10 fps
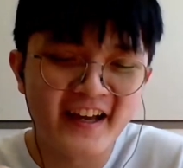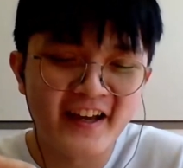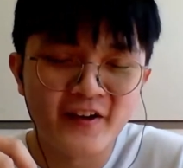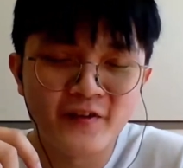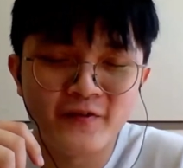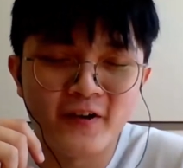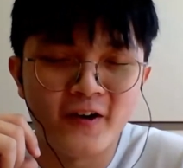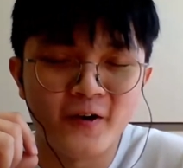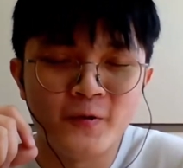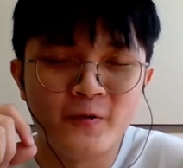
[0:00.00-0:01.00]
And
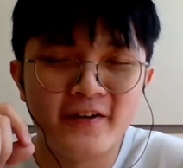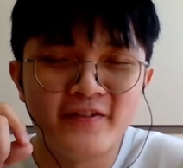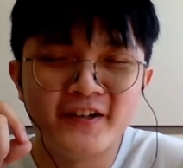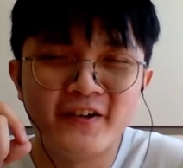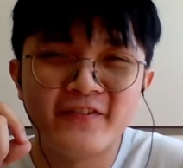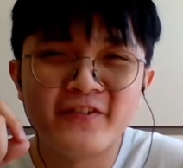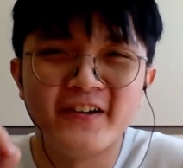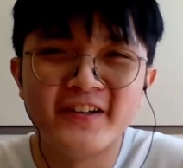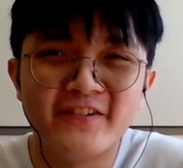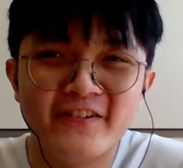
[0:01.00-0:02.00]
for whoever going
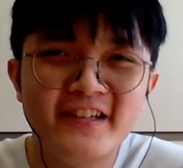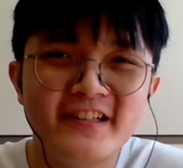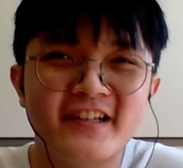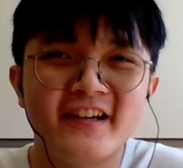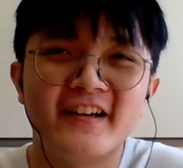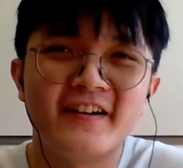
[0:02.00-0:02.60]
for degrees,